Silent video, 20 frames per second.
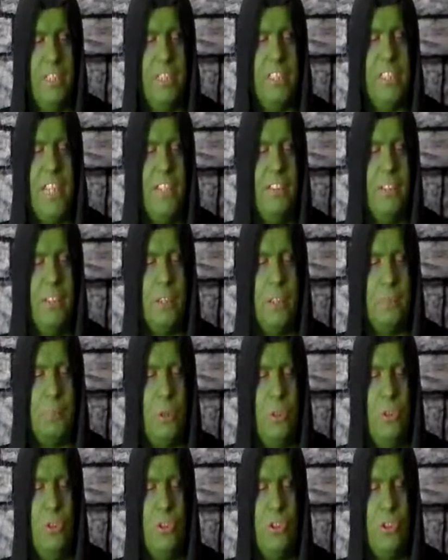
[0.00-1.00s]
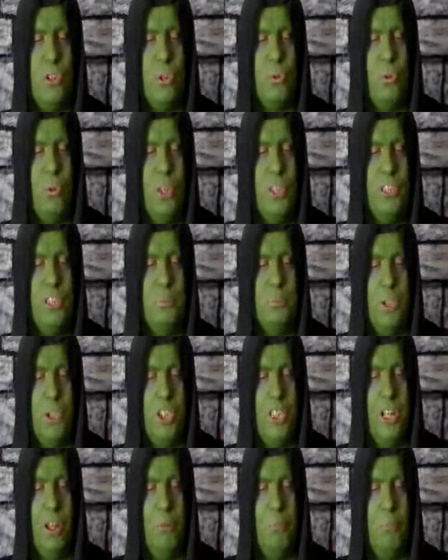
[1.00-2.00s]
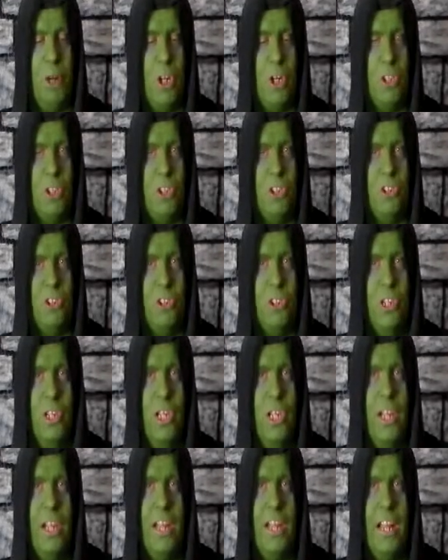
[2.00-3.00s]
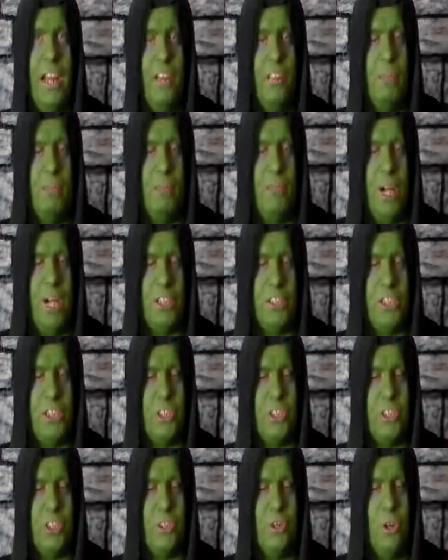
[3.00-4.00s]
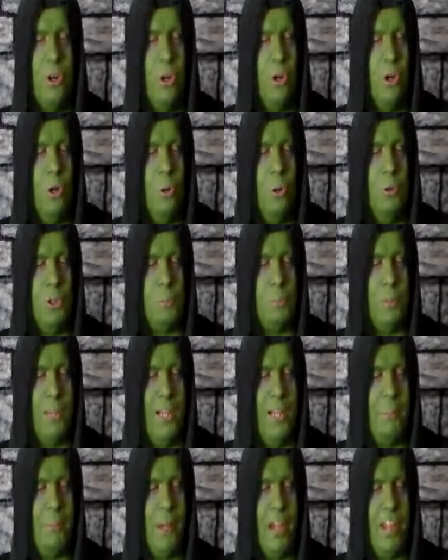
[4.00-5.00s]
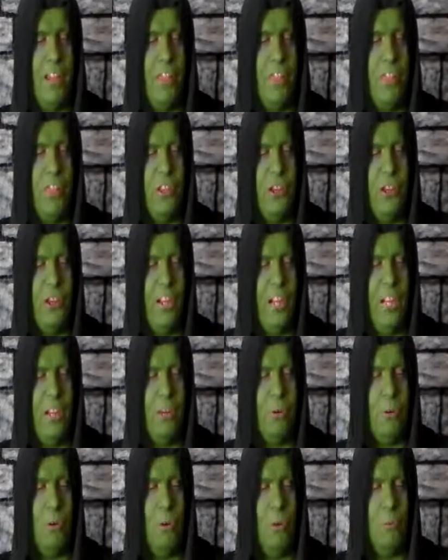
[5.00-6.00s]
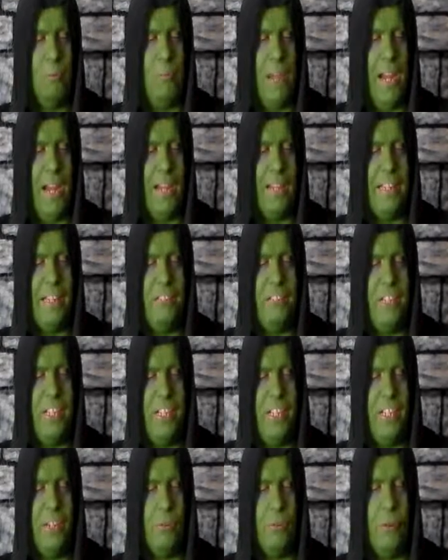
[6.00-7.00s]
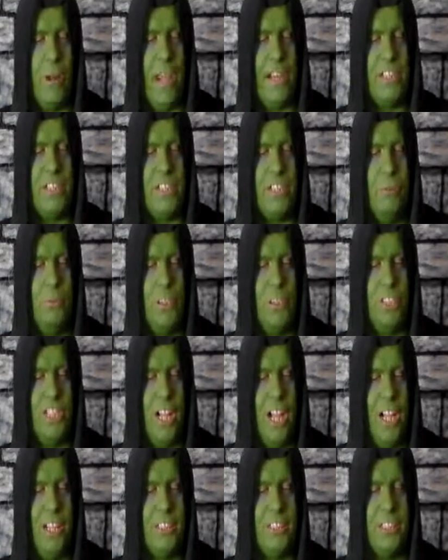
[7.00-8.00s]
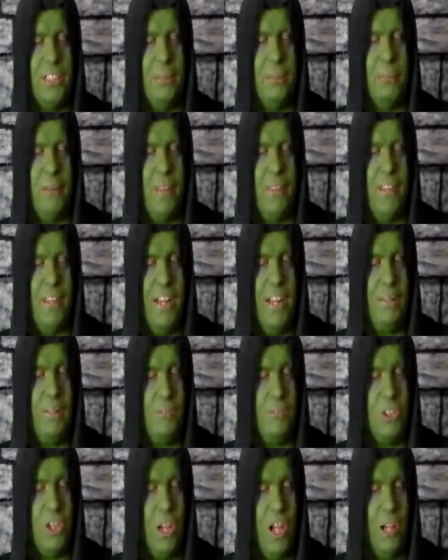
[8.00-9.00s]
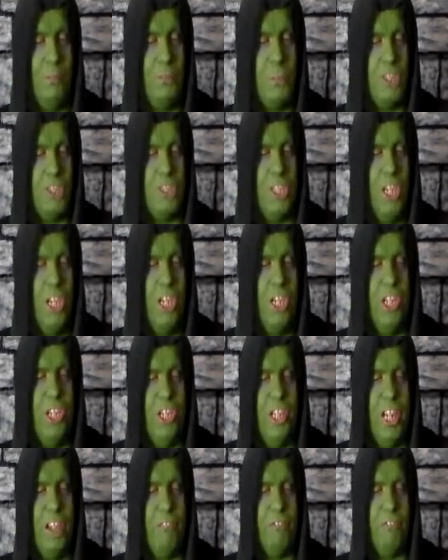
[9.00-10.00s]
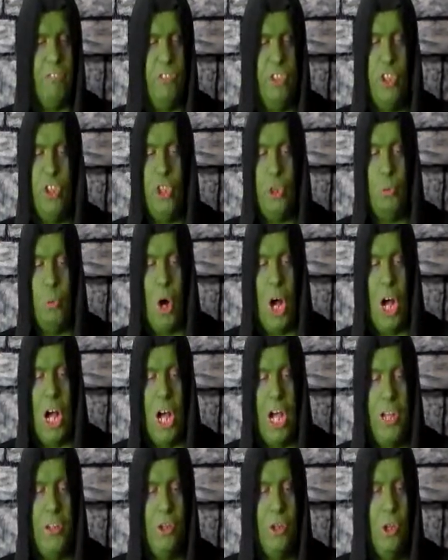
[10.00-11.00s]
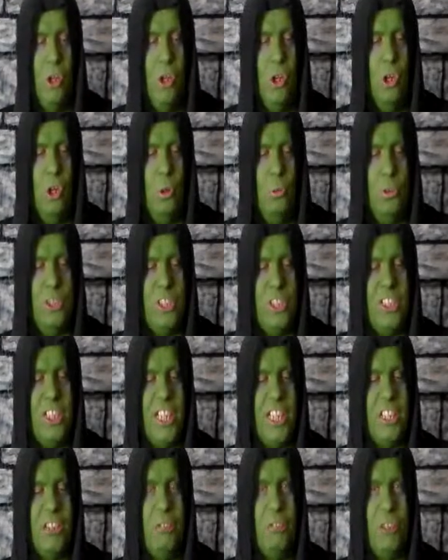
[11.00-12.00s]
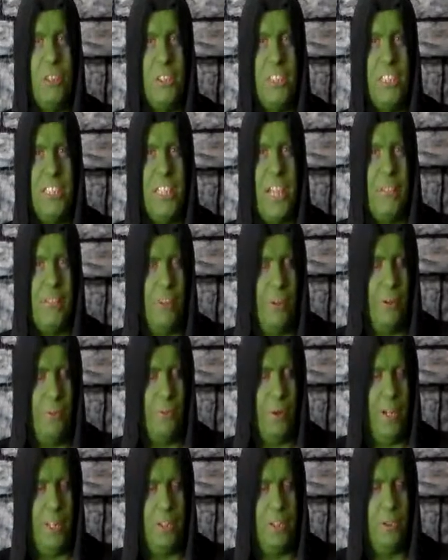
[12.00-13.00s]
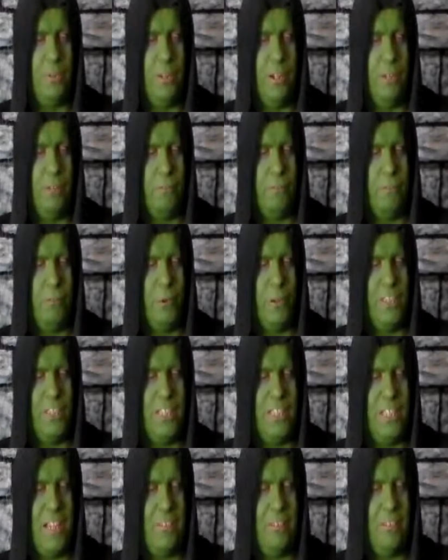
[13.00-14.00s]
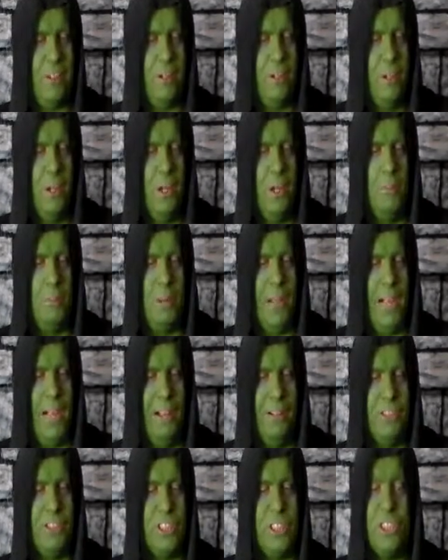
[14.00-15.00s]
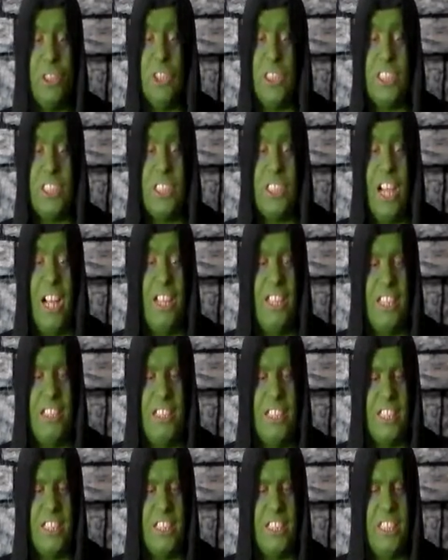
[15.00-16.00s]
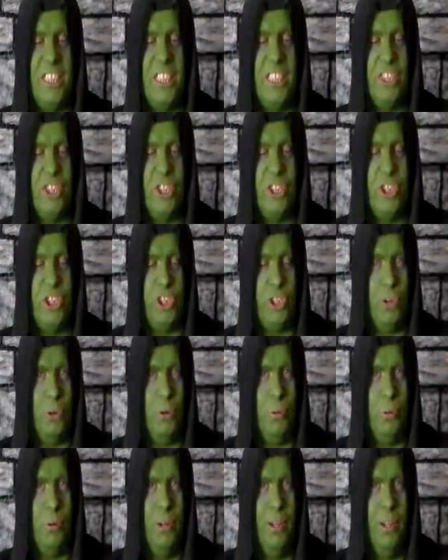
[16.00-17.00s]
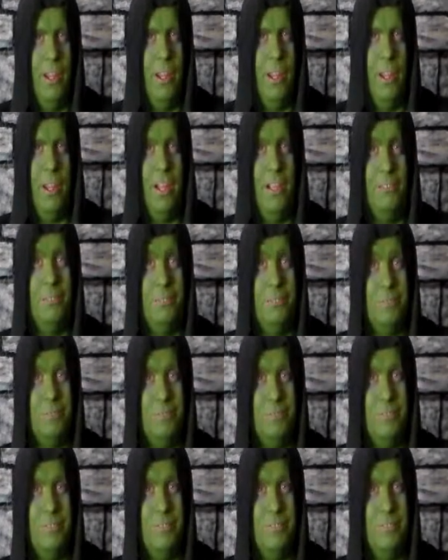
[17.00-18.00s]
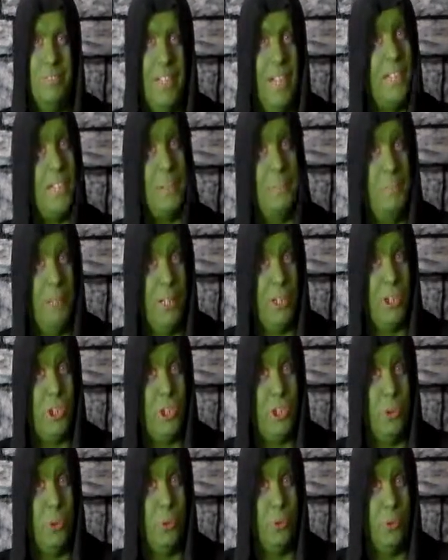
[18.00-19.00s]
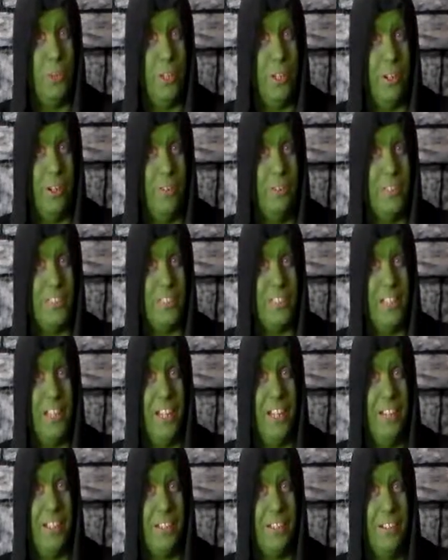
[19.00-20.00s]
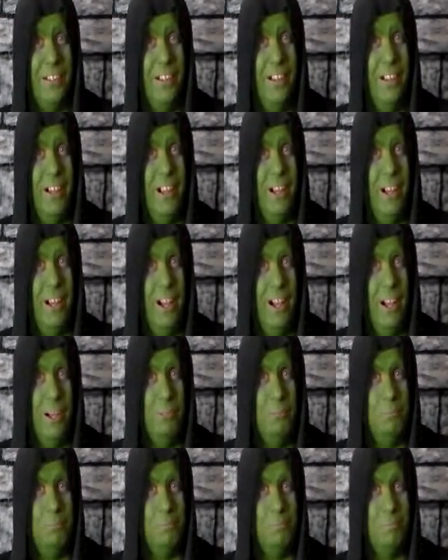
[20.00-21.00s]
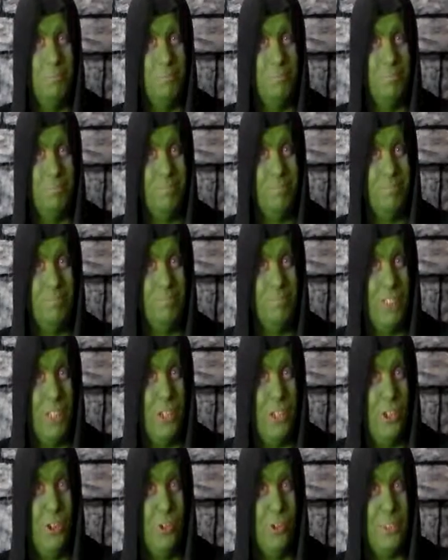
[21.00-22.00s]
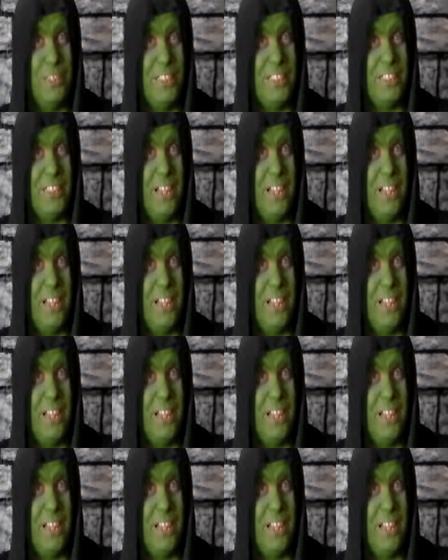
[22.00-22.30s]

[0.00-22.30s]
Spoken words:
It said that the producer was Michelle Marshall. Now the monster, who was played by a 30-year-old man living near Radisson, Wisconsin by the name of Thomas Jeff Schwad, who was 6'7" and weighed 247 pounds and took a size 16 shoe. That's a big shoe, you know, it's like, and you know what